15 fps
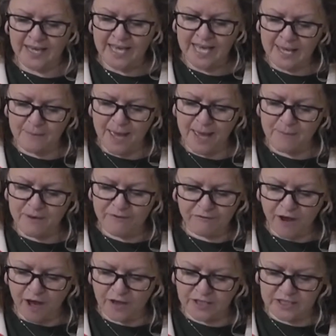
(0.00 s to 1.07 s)
He made me
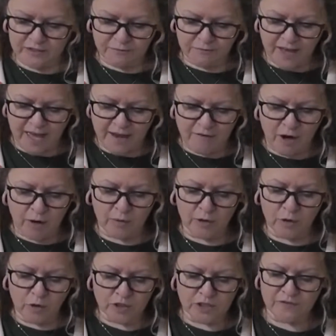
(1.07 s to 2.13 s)
father to Pharaoh,
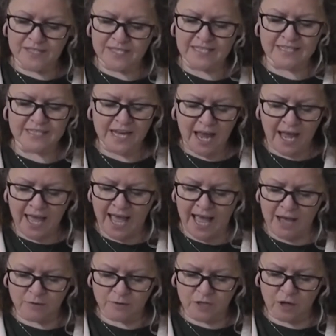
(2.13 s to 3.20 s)
lord of his entire
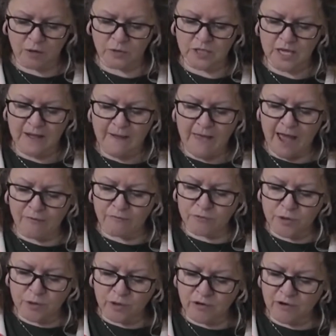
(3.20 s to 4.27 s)
household and
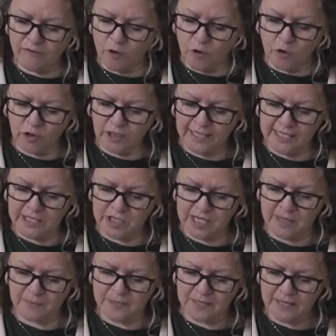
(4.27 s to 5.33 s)
ruler of all
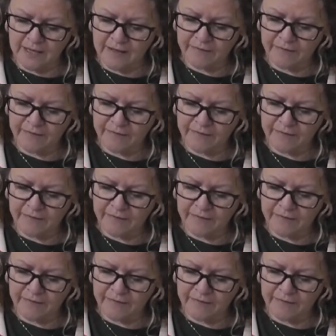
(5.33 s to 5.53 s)
Egypt.